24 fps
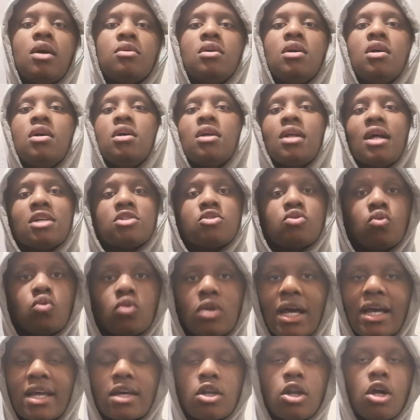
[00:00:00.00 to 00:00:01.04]
Mount. That's
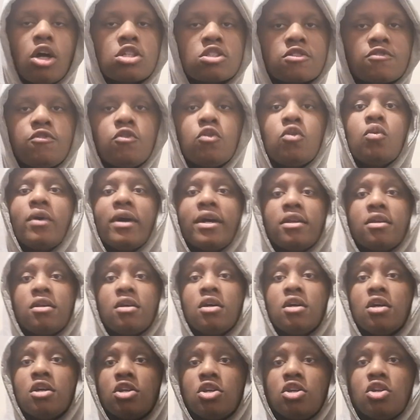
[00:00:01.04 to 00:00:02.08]
all I can ask for when,
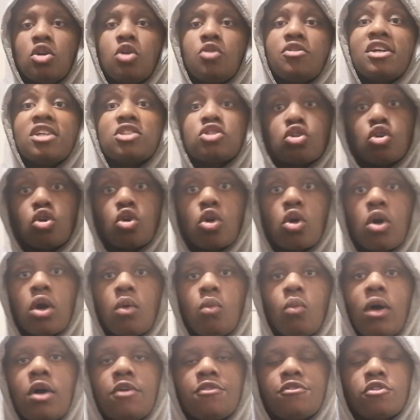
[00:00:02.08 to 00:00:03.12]
you know, things are not
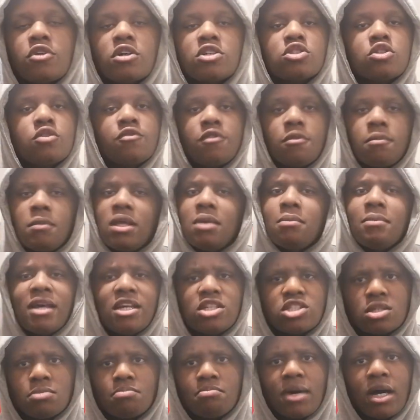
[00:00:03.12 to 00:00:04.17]
going well for us. So for me,
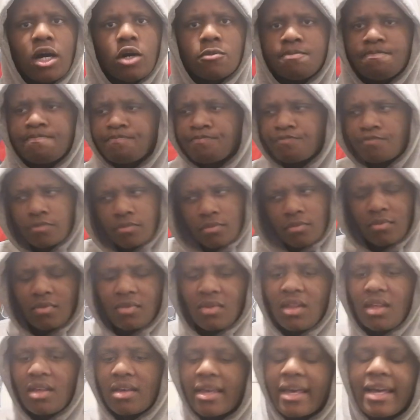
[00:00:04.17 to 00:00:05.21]
Mason Mount
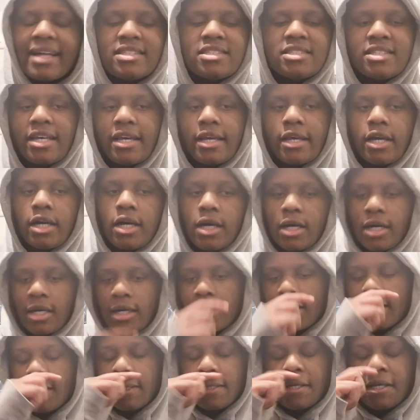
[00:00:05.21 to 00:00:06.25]
gets
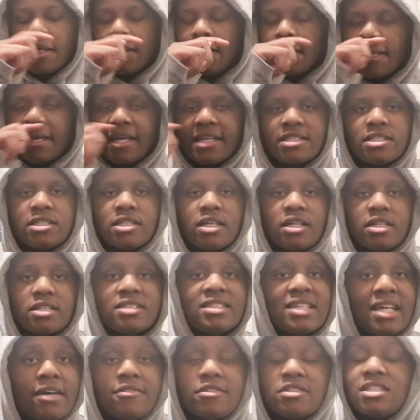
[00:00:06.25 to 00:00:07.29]
a
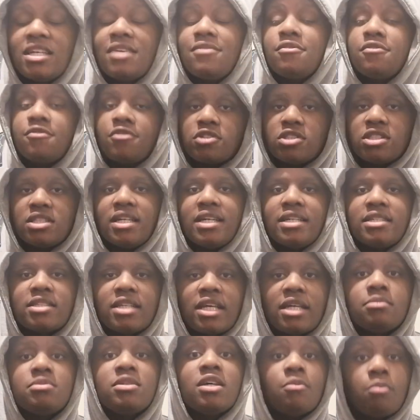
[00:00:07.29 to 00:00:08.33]
7 for
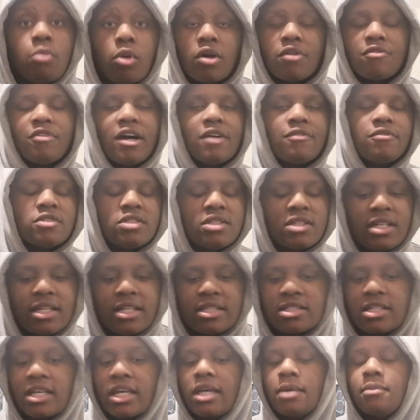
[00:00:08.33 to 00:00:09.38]
today's game, 7.5 for
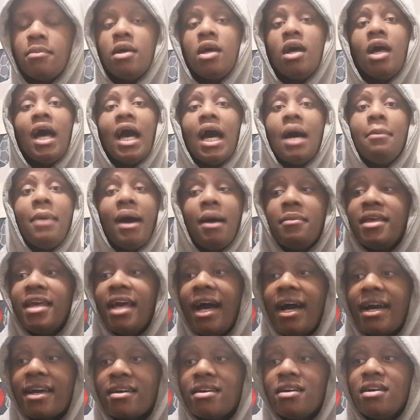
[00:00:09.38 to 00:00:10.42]
today's game.
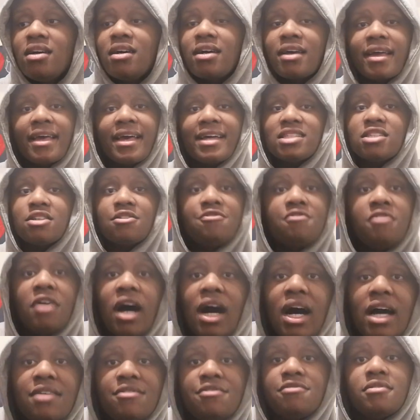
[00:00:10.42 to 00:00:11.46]
Aubameyang gets a
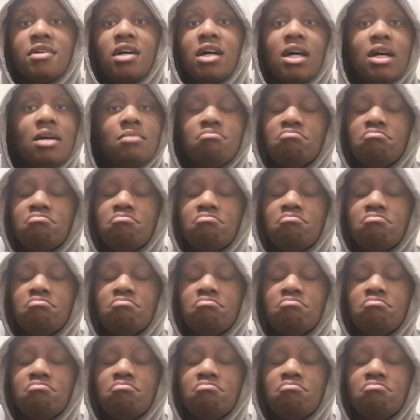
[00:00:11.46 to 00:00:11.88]
5.